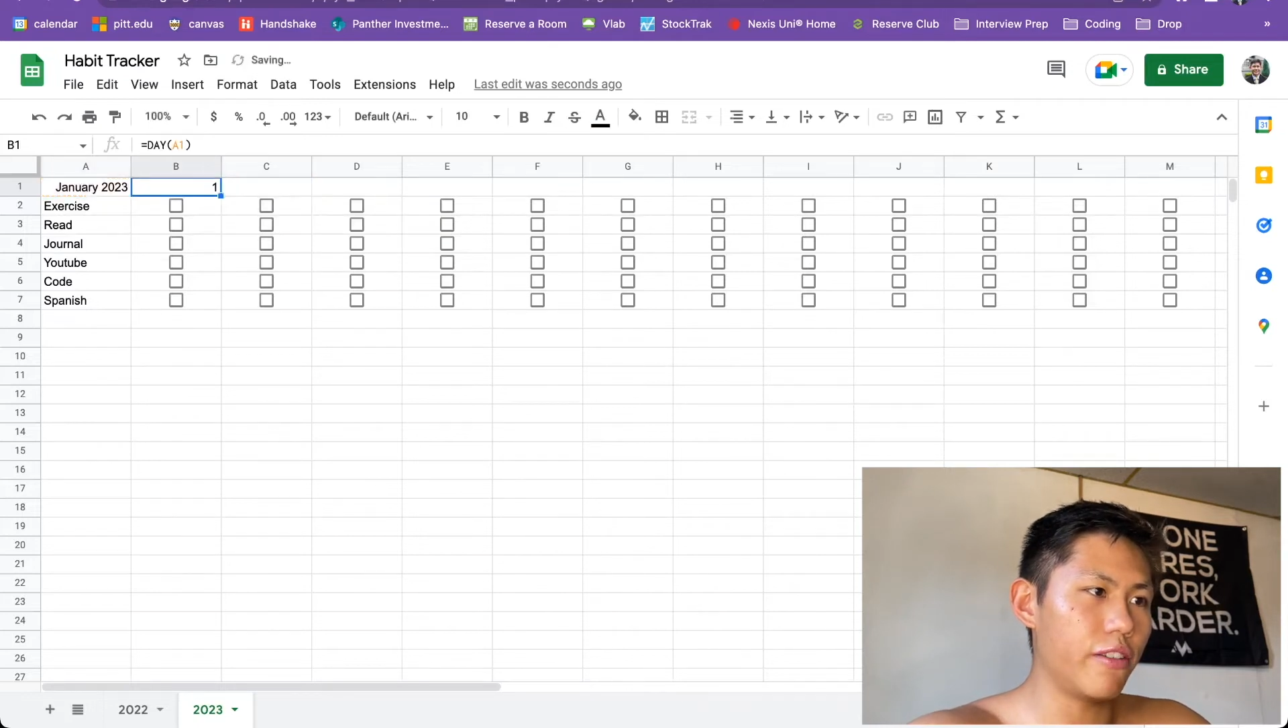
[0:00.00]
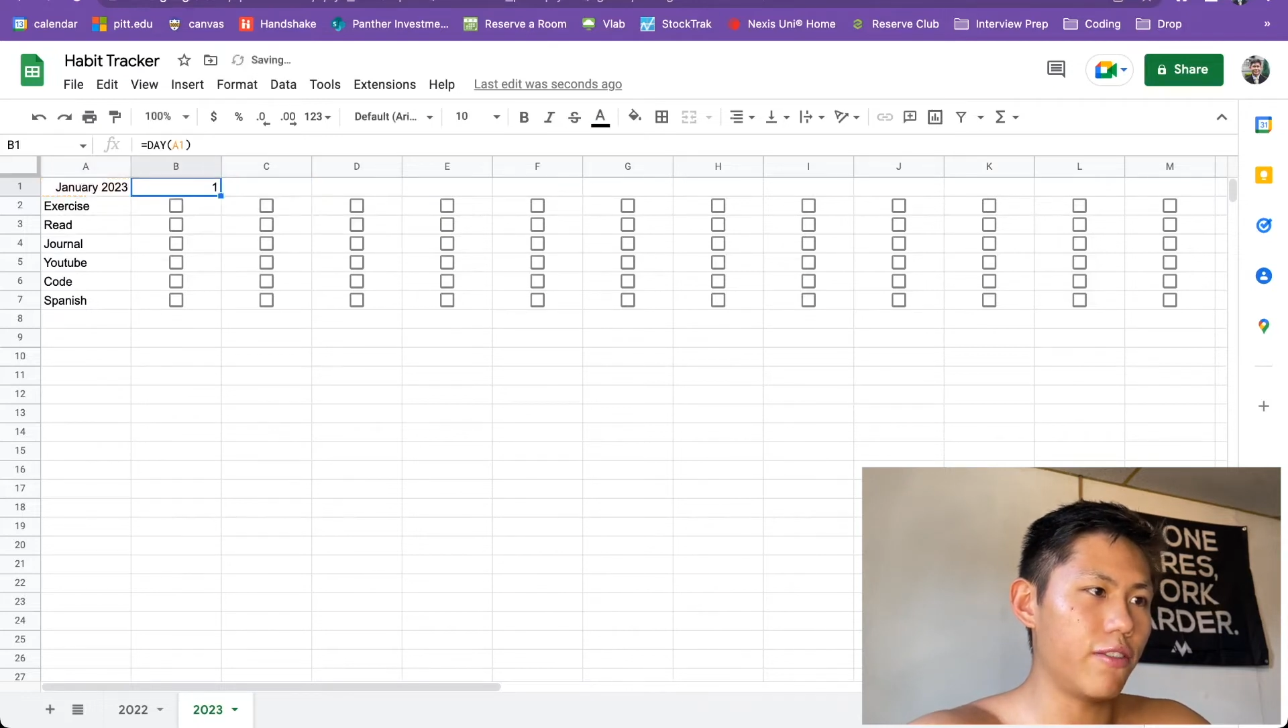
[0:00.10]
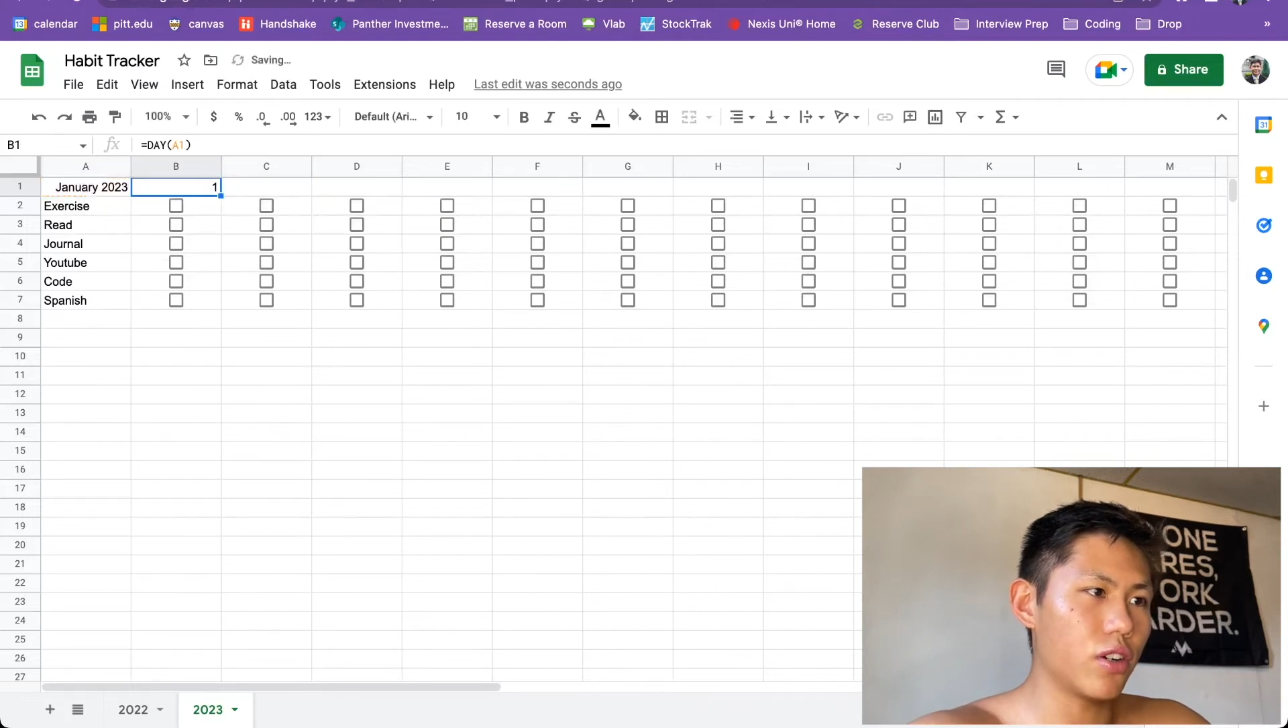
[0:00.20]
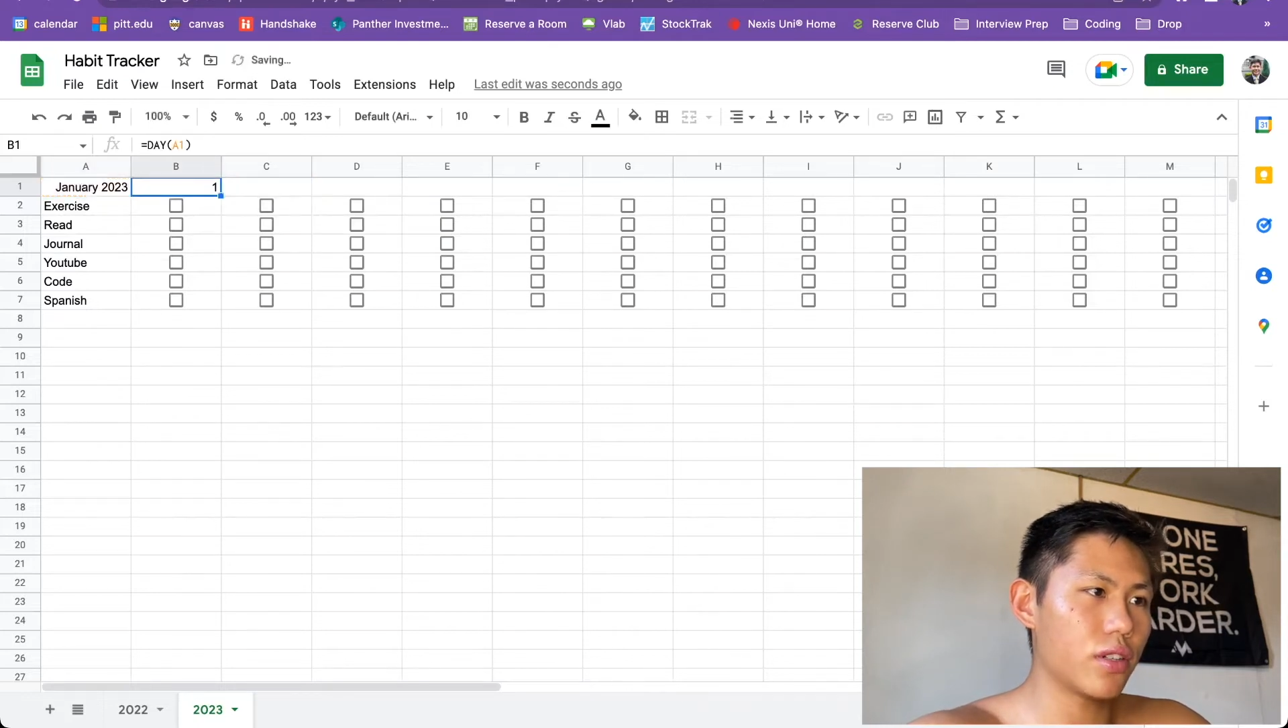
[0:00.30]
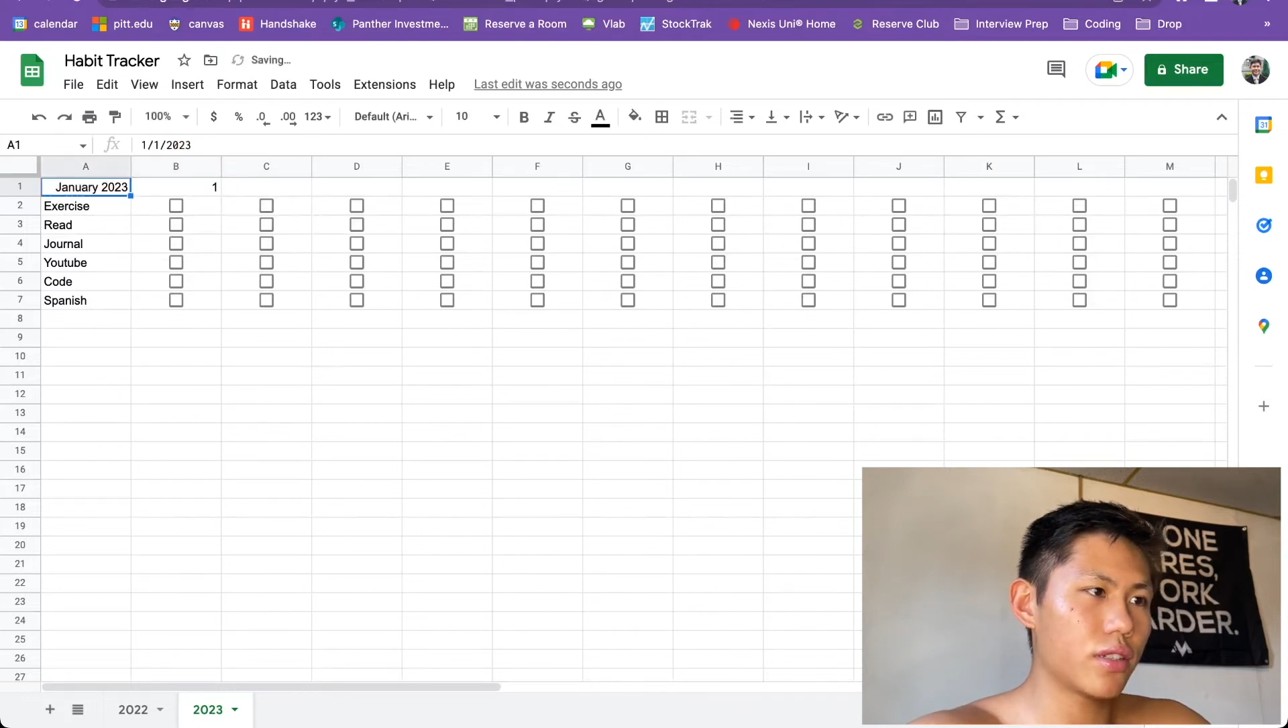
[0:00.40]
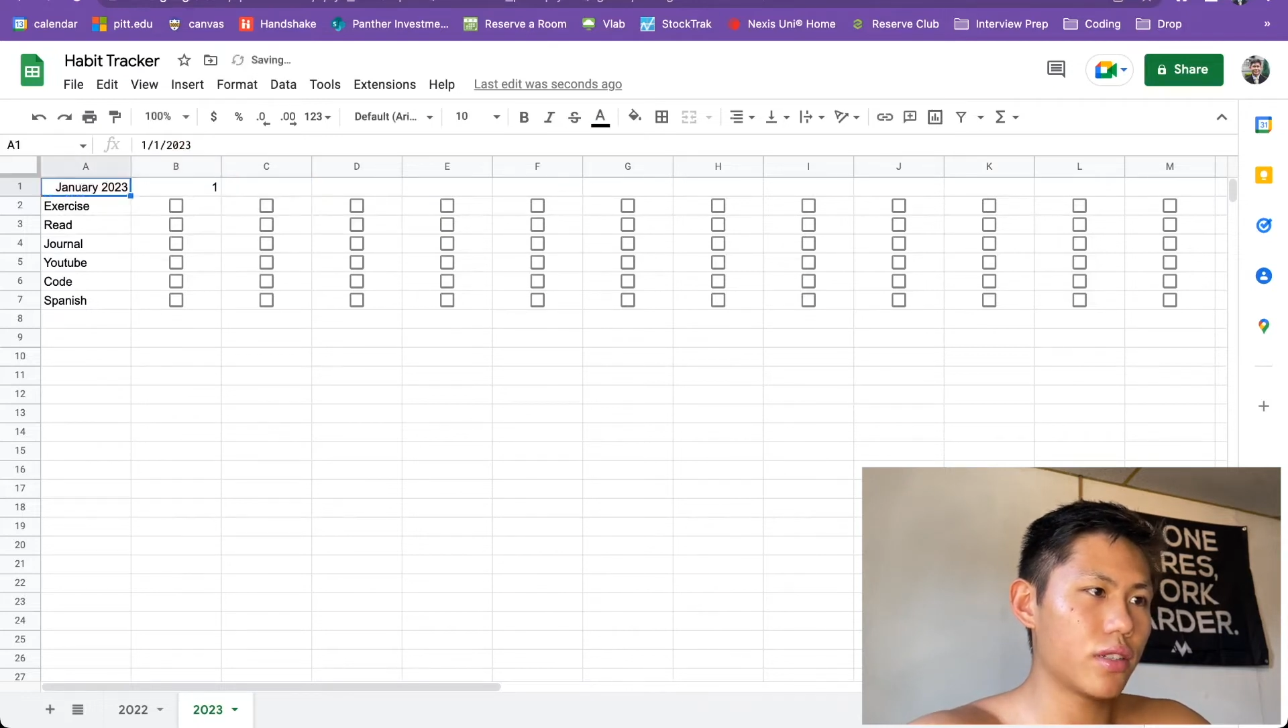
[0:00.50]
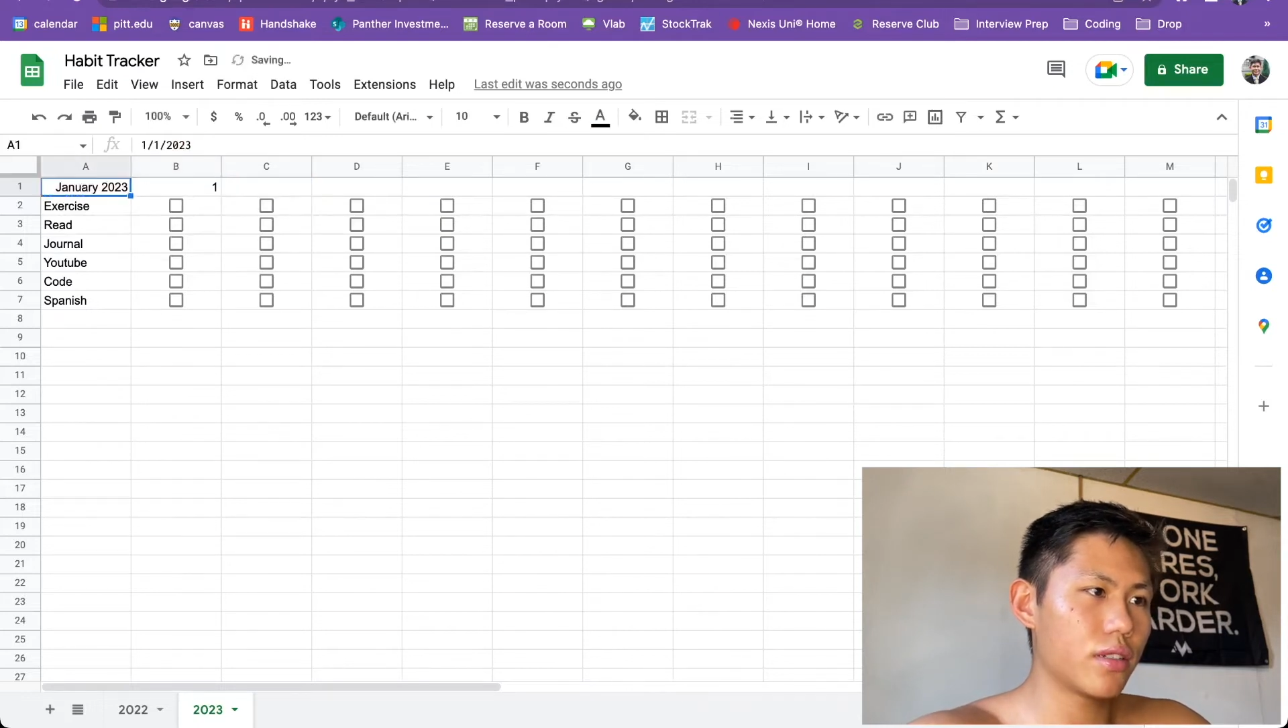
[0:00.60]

1st,